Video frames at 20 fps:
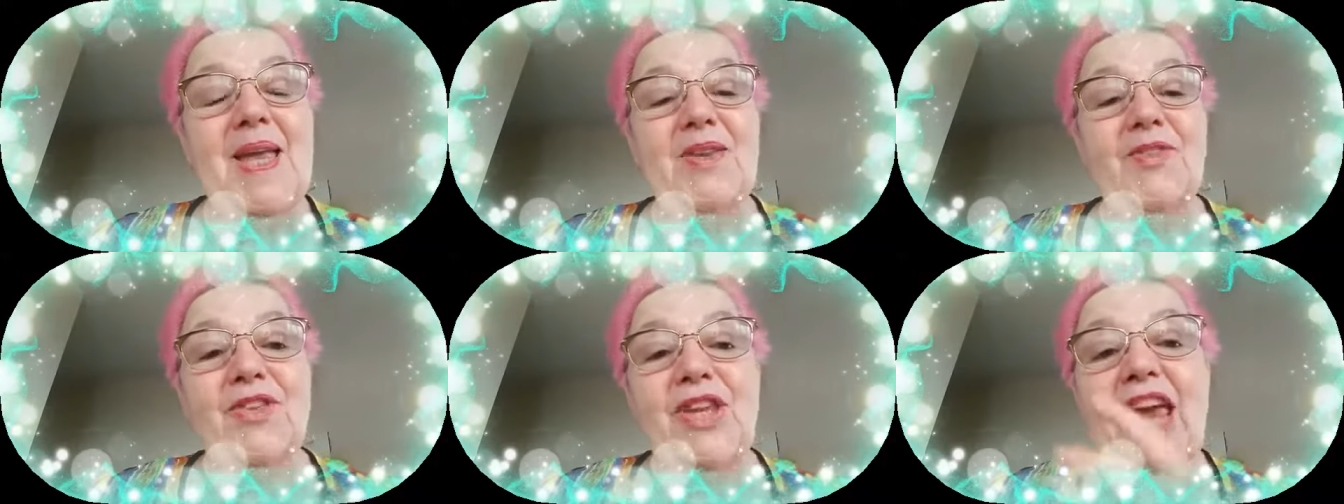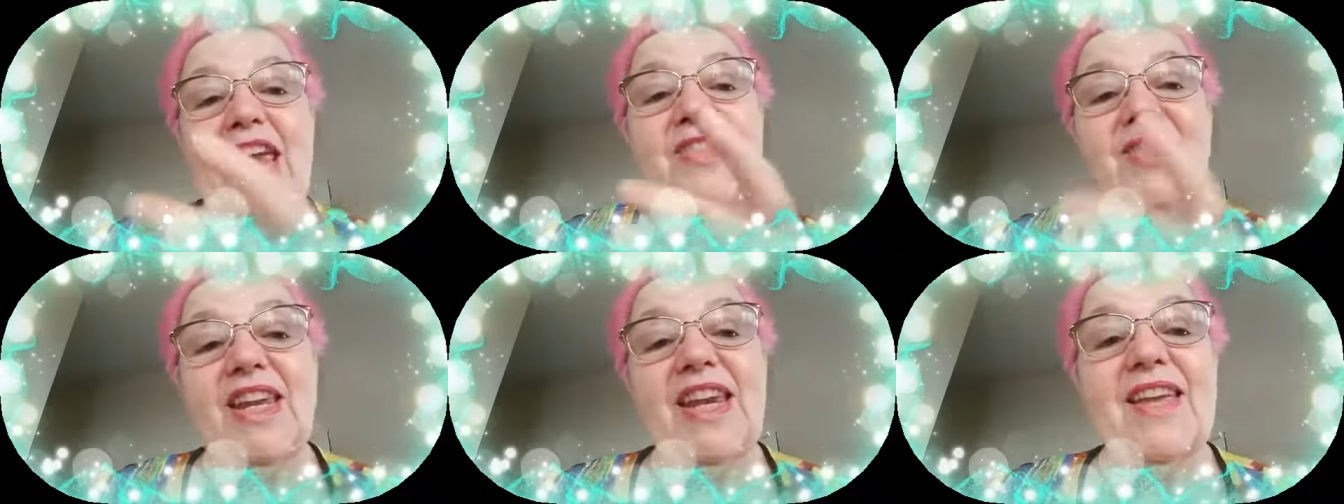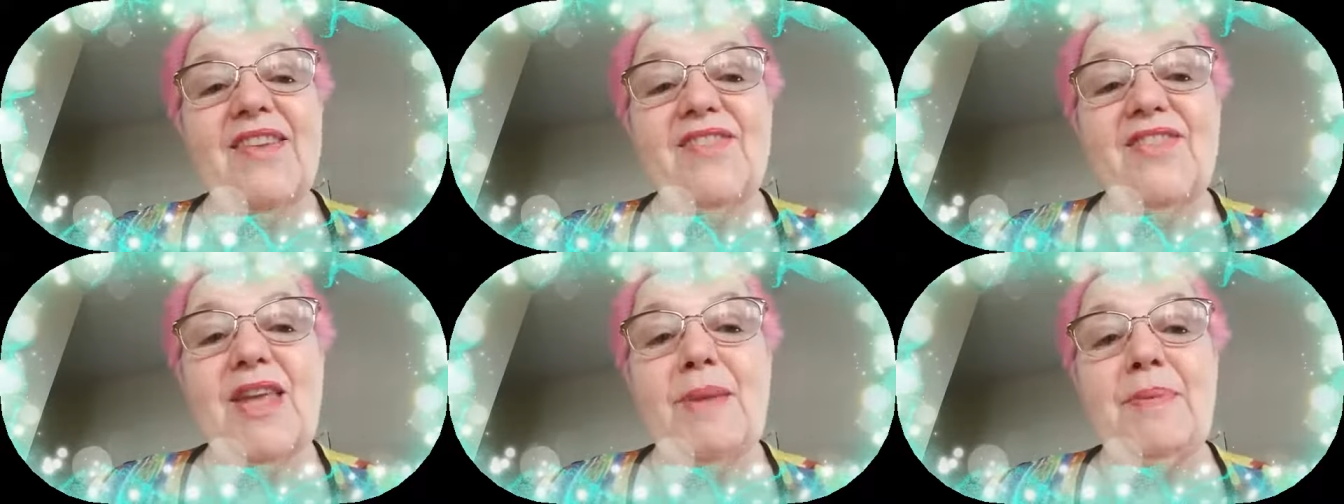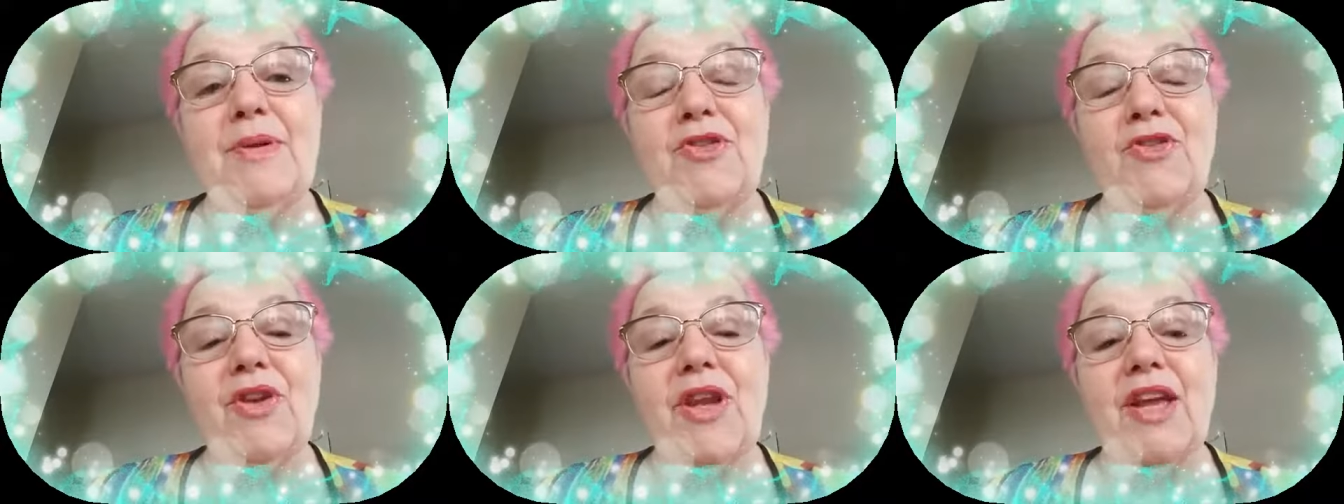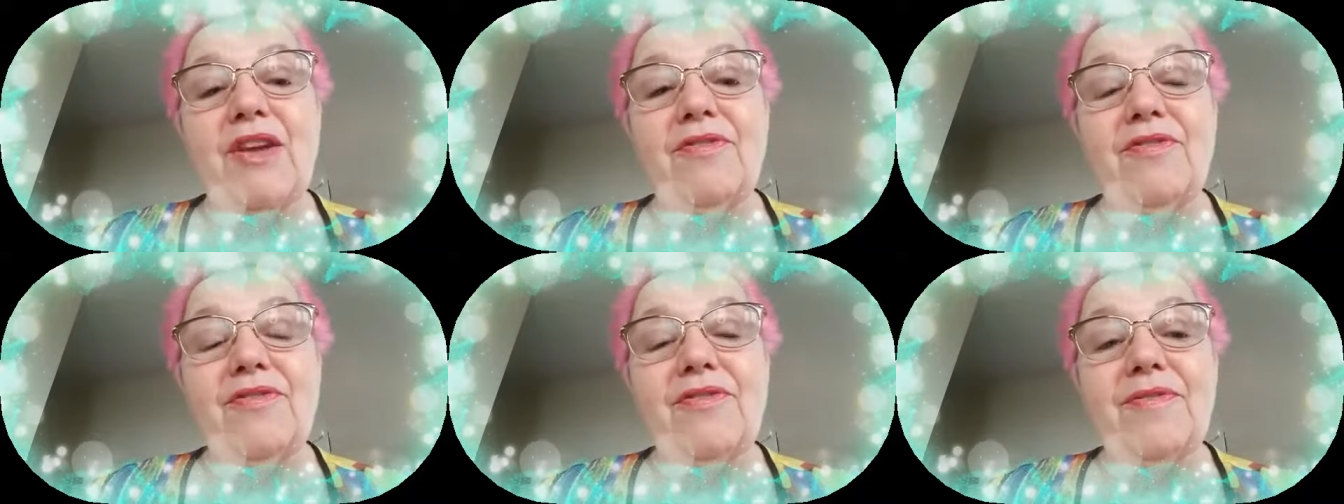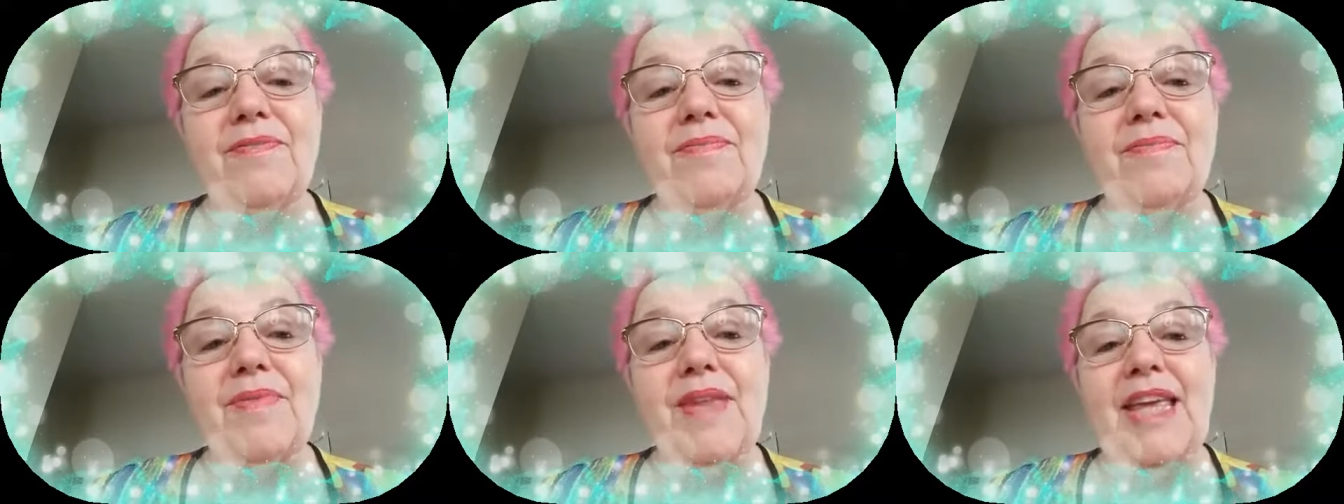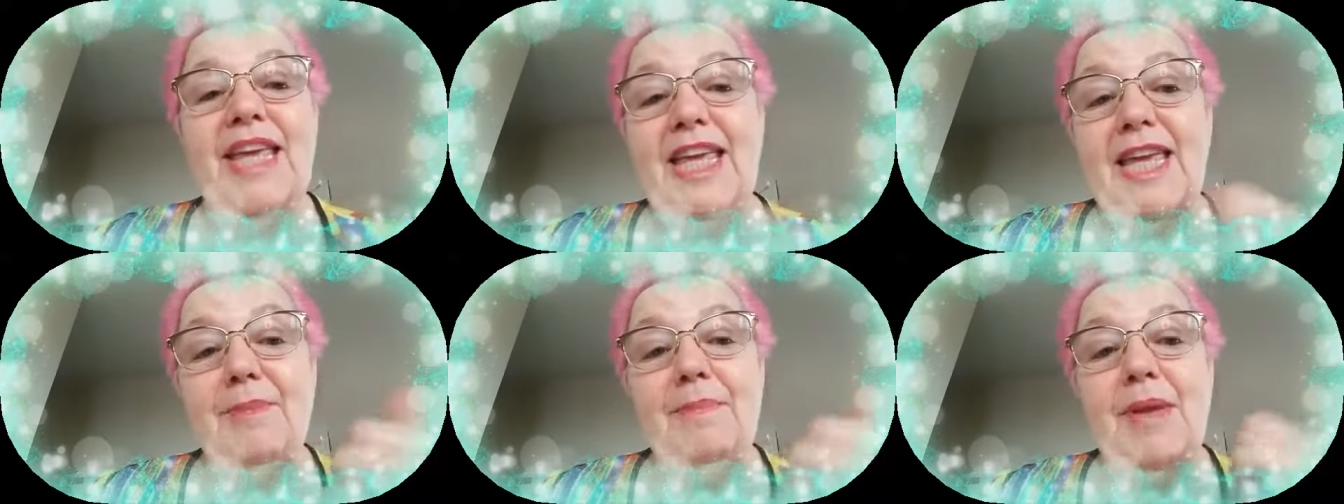Take the next step in your life.
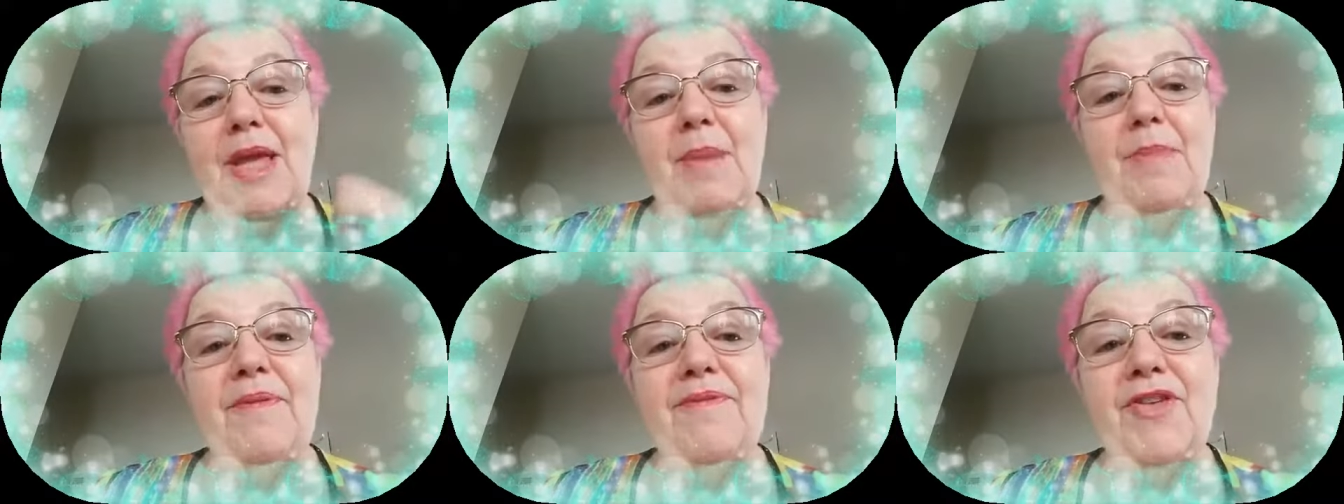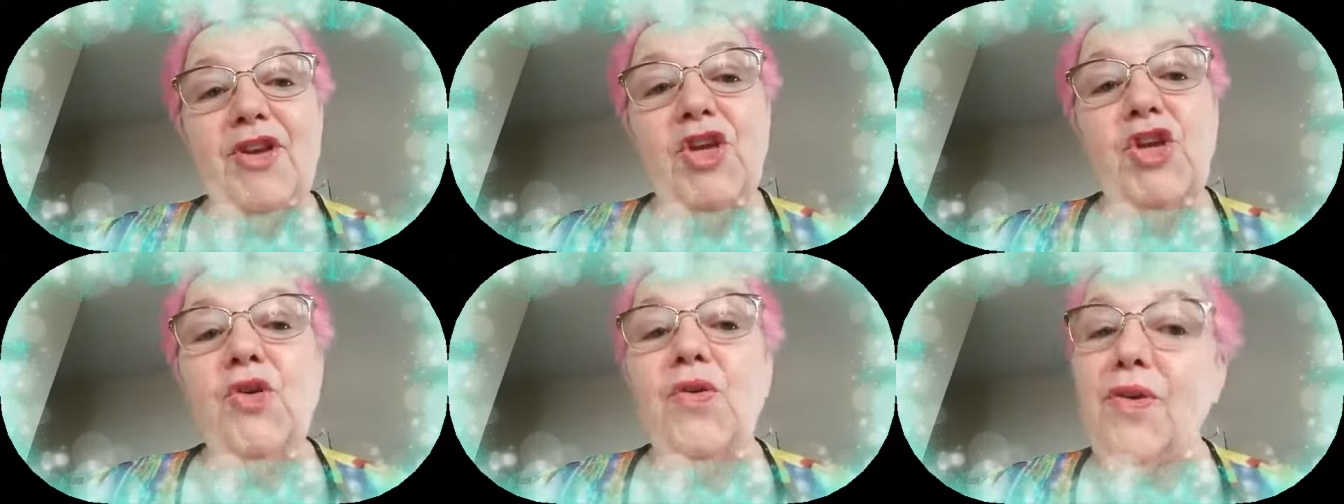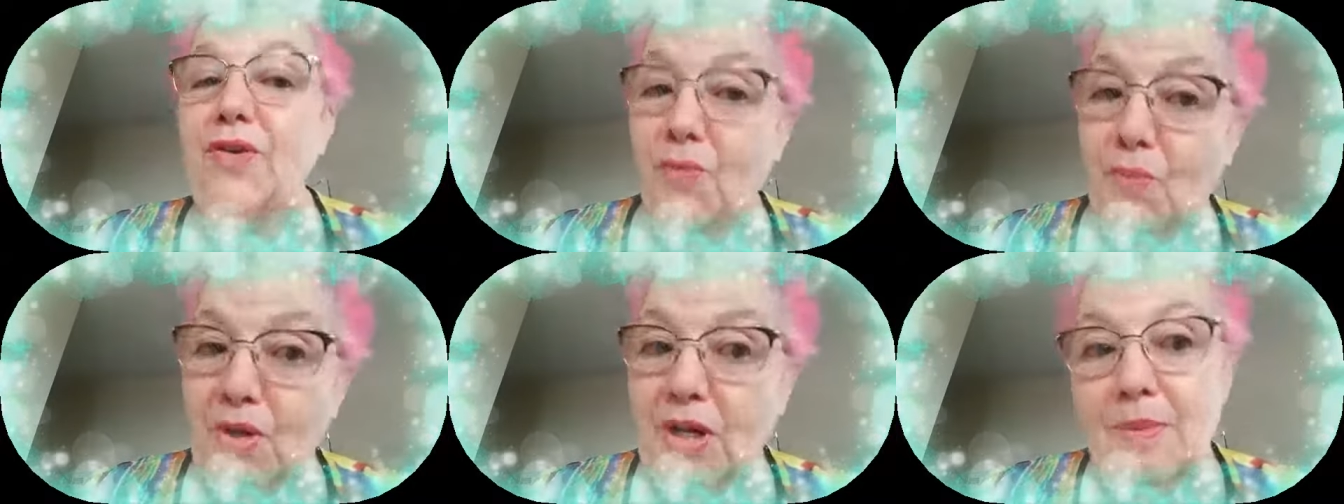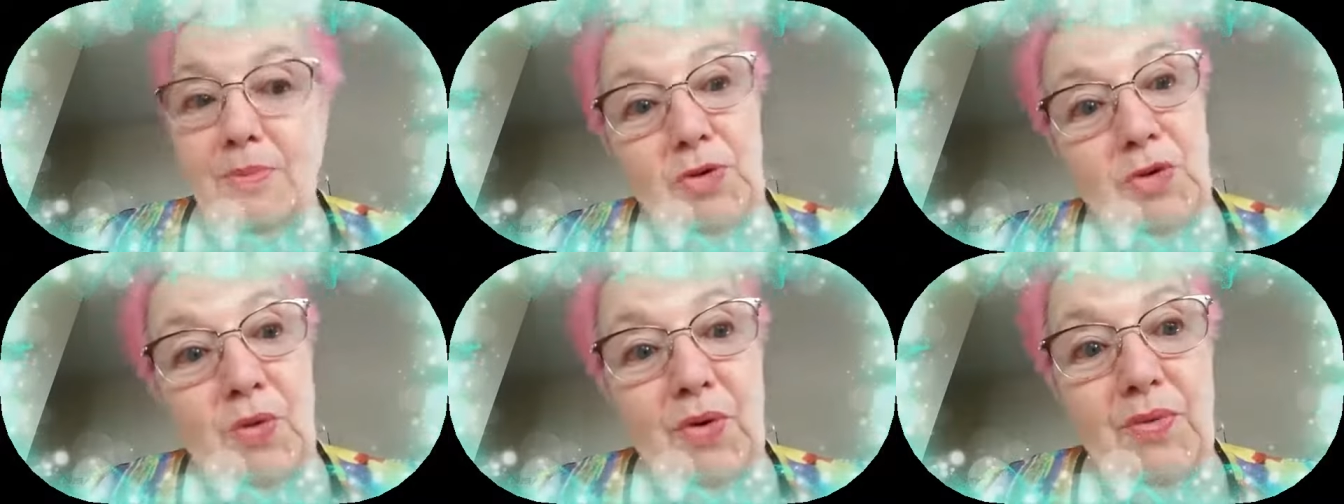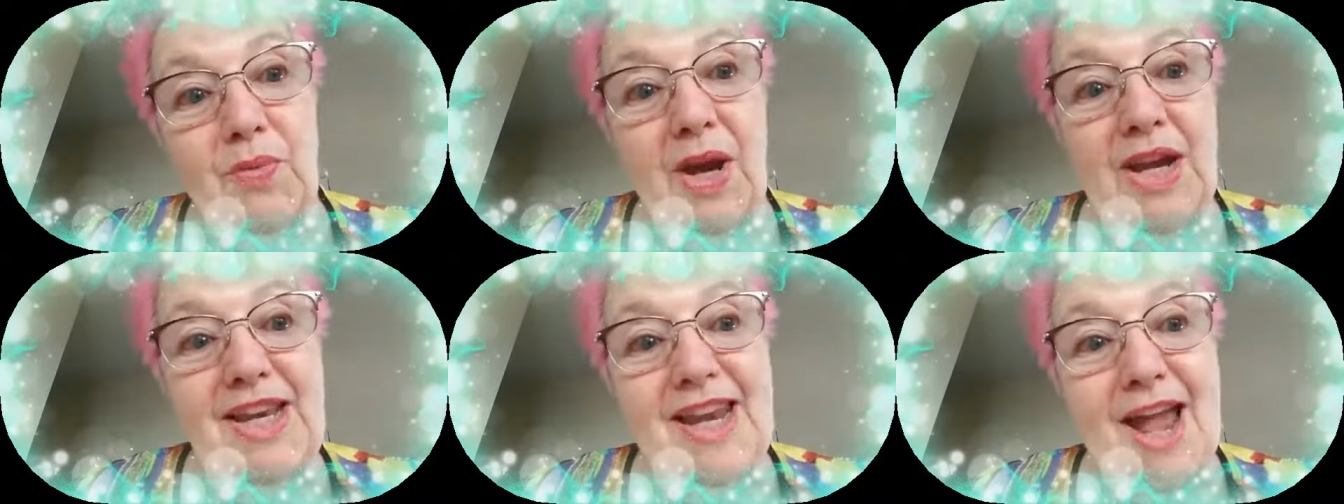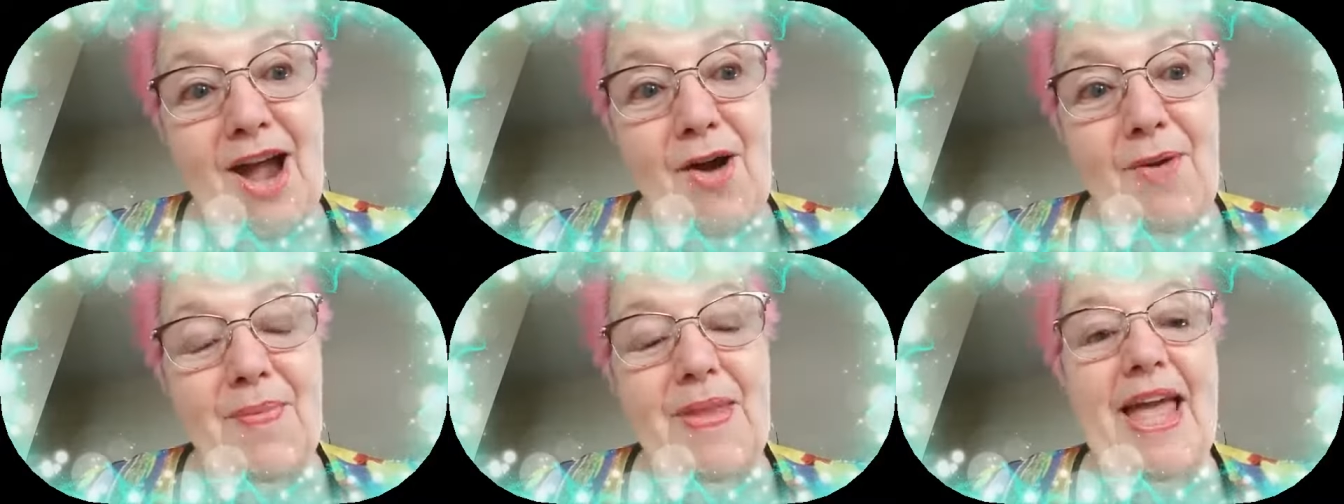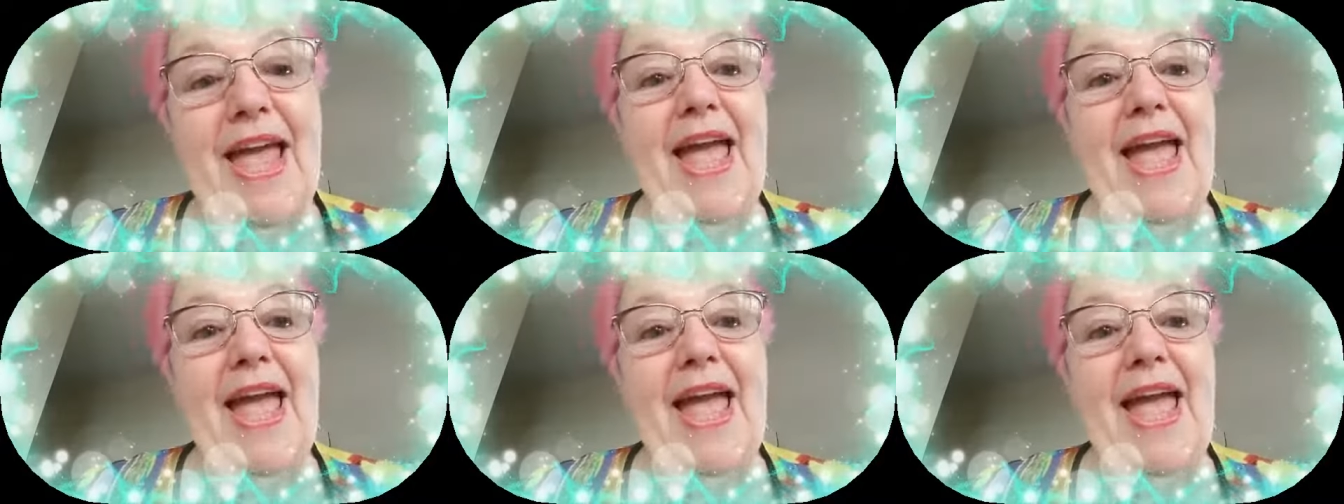Hit me up if you're curious what I'm doing right now,